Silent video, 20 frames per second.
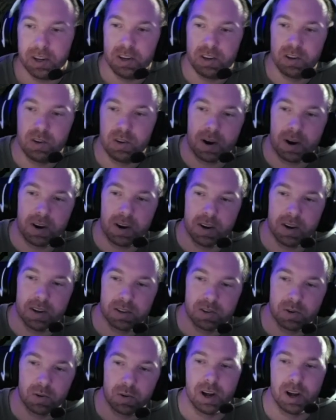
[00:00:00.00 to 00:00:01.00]
to my Discord
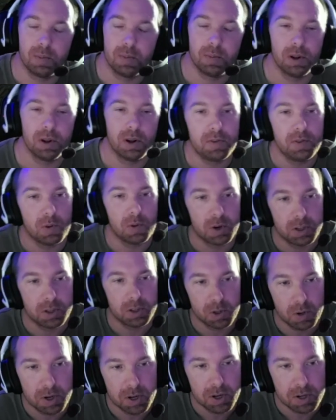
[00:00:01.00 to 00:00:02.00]
is down below if you want to
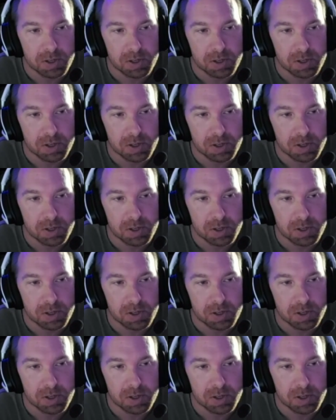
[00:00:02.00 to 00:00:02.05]
join us.